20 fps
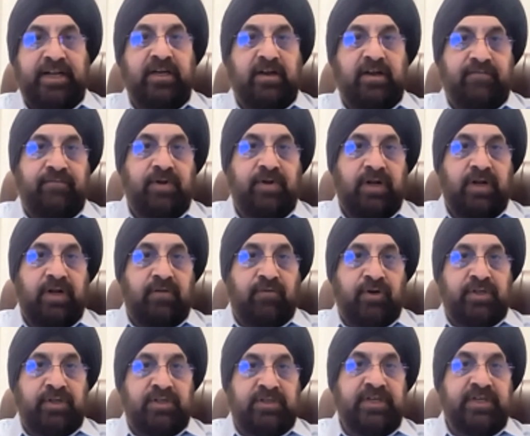enough
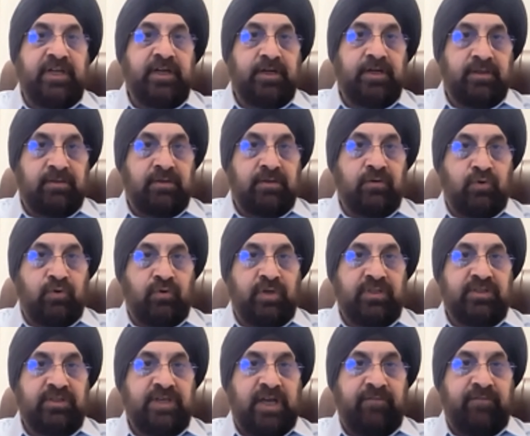what is written in Guru
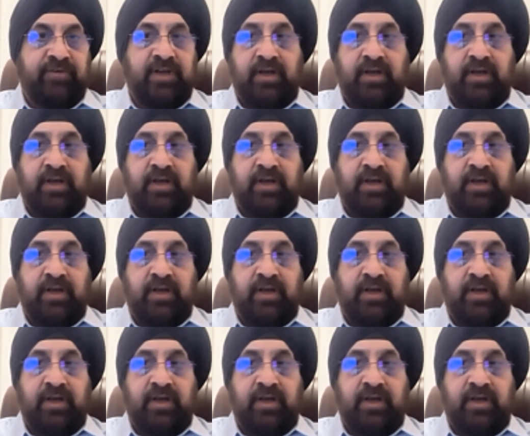Granth Sahib.